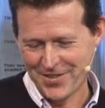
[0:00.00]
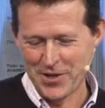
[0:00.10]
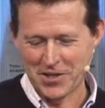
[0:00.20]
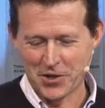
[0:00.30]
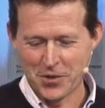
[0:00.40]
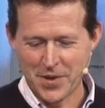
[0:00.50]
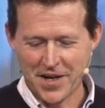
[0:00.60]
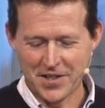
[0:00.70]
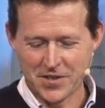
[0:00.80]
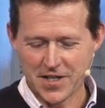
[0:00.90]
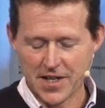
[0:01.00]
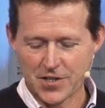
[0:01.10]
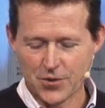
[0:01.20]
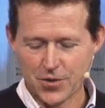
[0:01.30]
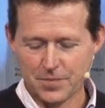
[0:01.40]
we can compare notes
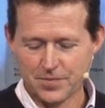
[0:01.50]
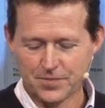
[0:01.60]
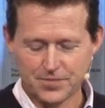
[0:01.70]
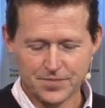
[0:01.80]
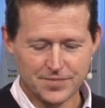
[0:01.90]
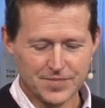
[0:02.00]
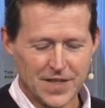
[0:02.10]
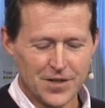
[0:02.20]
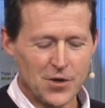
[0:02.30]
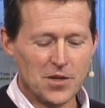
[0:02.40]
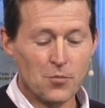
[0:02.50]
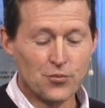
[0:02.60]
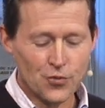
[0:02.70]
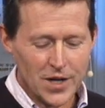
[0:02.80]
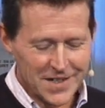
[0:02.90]
later on. Read a
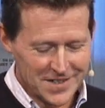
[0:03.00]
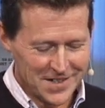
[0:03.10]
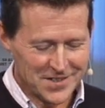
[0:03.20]
brilliant